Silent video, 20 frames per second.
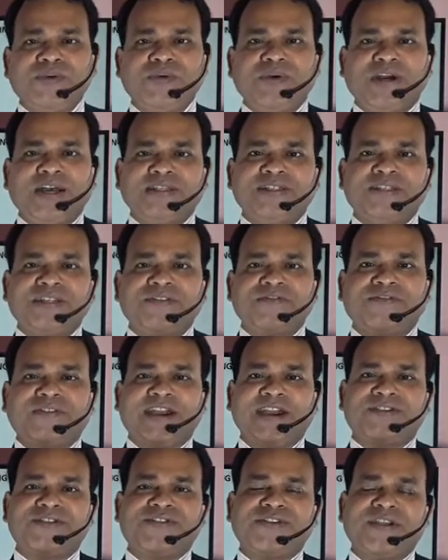casting
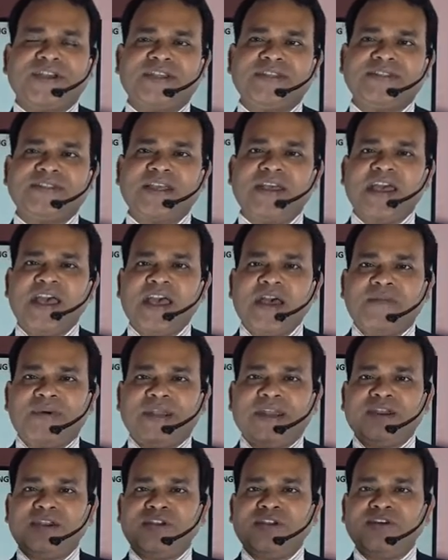factories. But
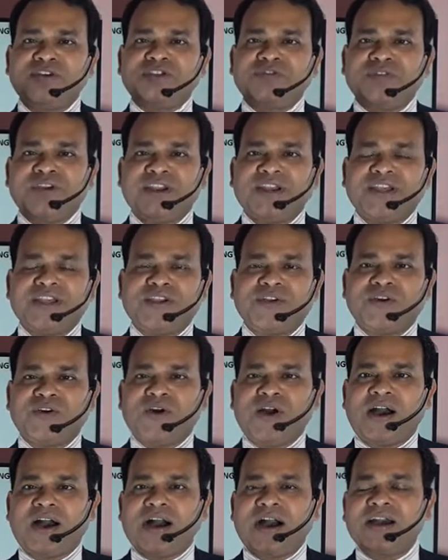it looks very
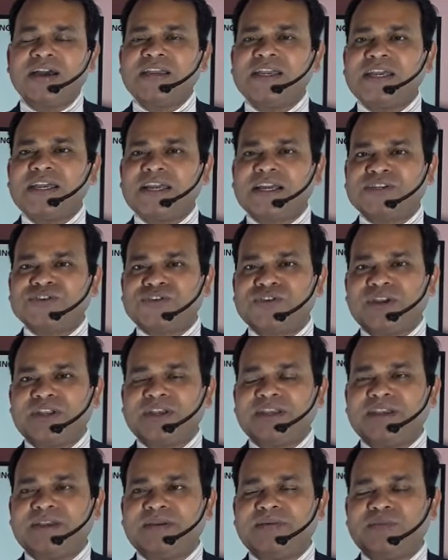ugly
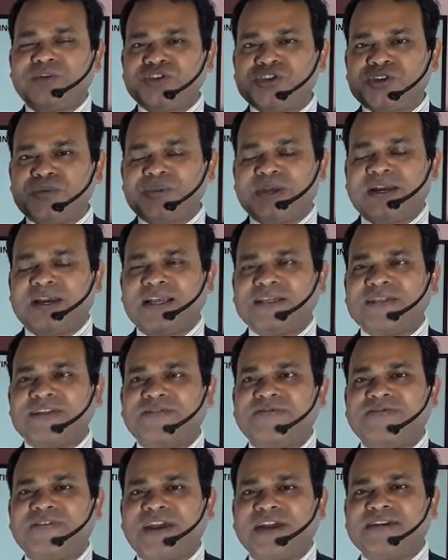actually in most of the casting
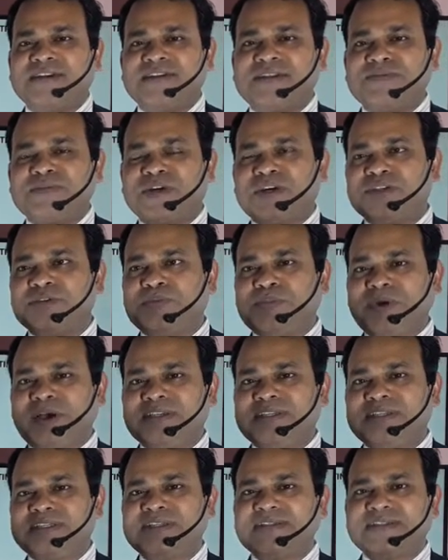factories, because
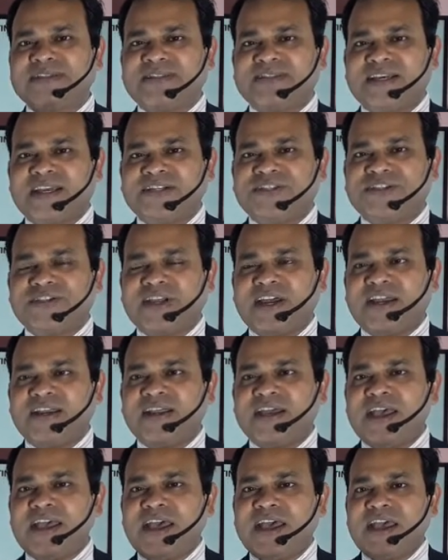process is such that
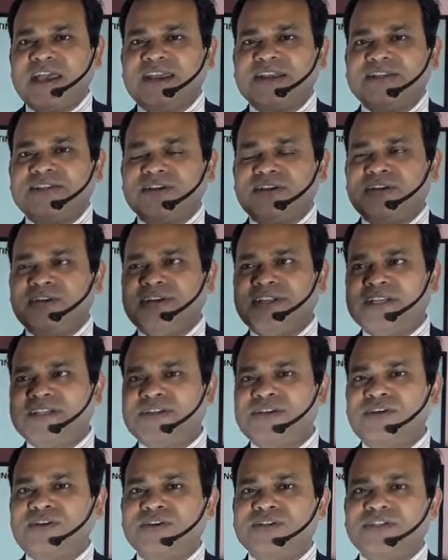it
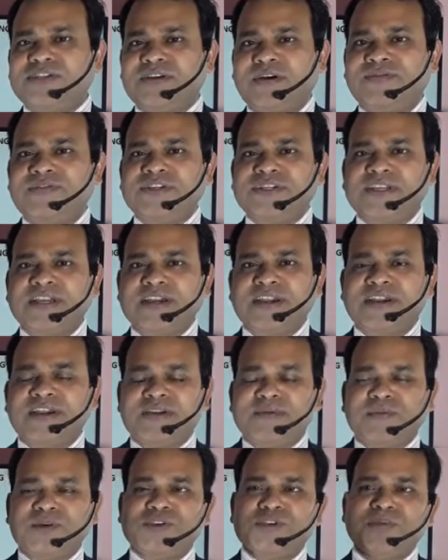doesn't look sophisticated in
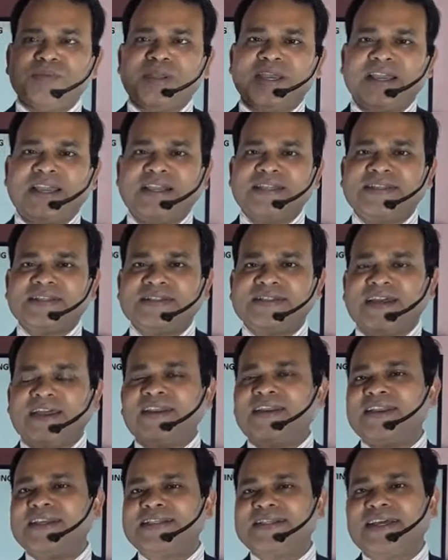most of the cases
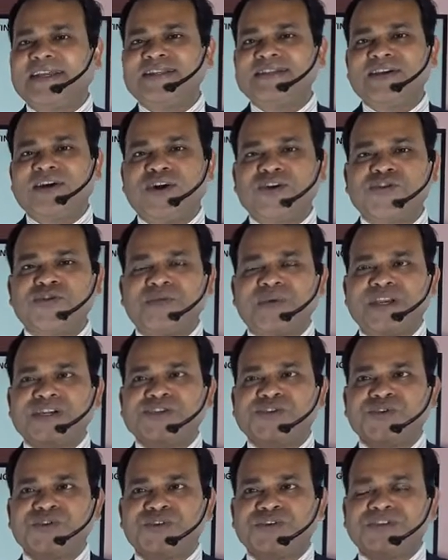unless there is an
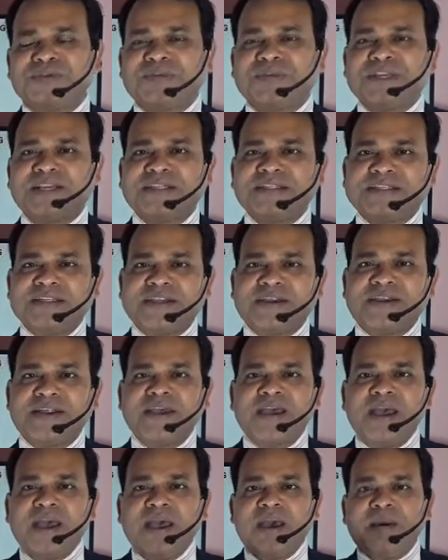automation or something is there.
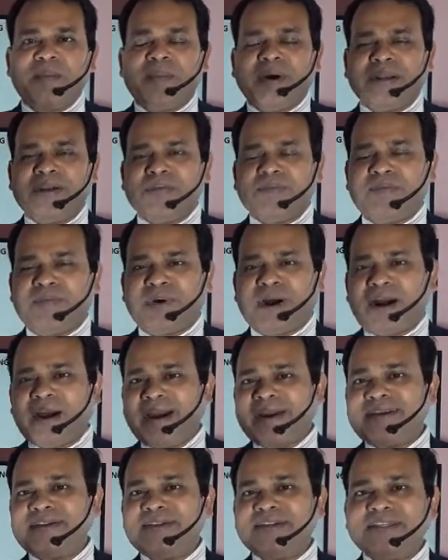But
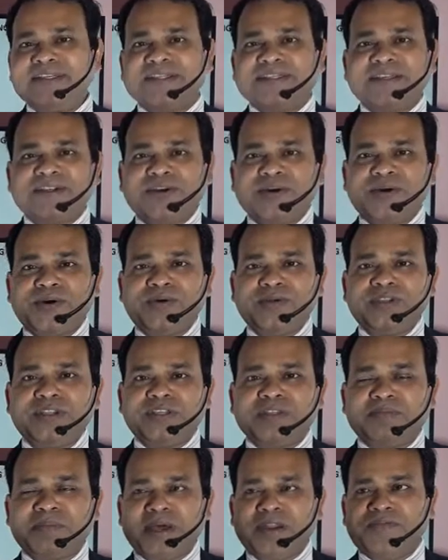behind this
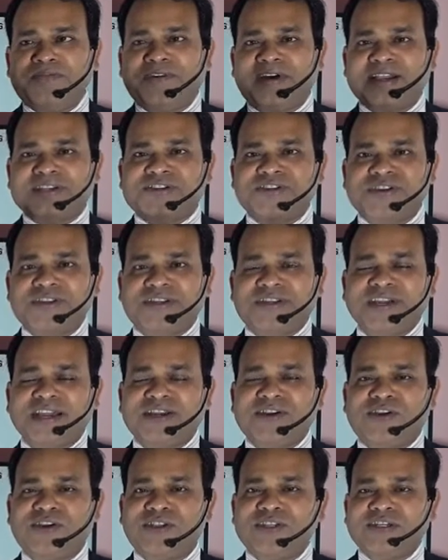this manufacturing
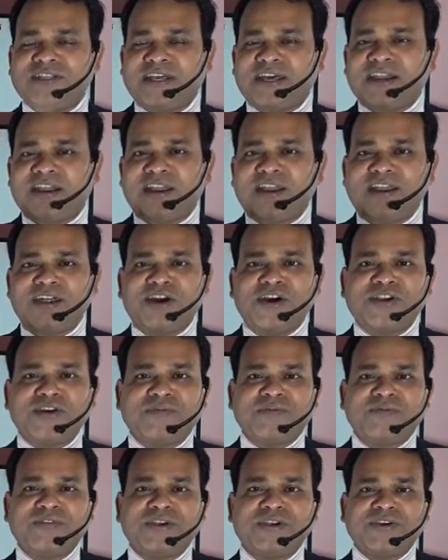technology, there are a lot
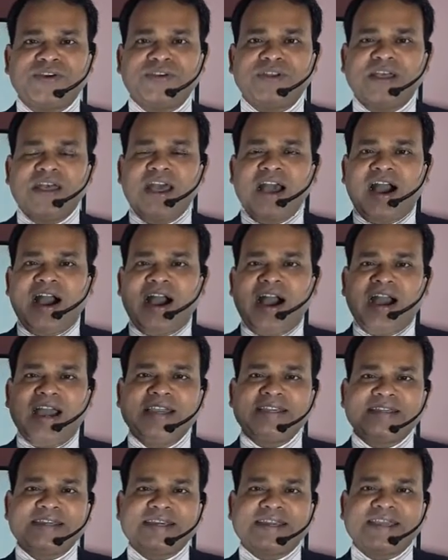of
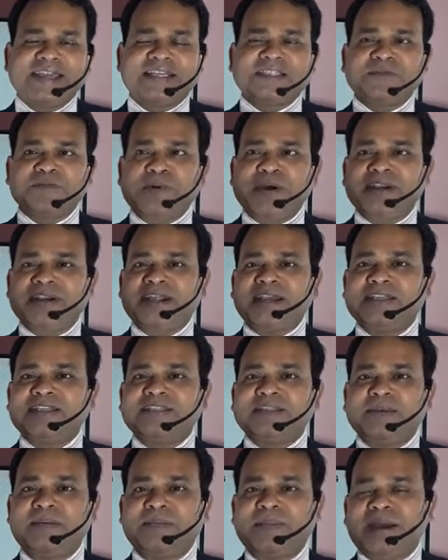high-tech
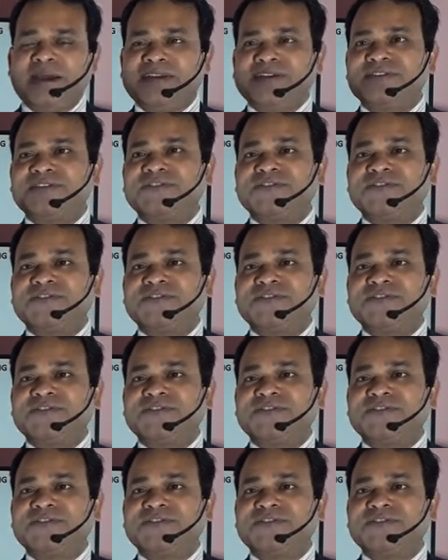expertise matters.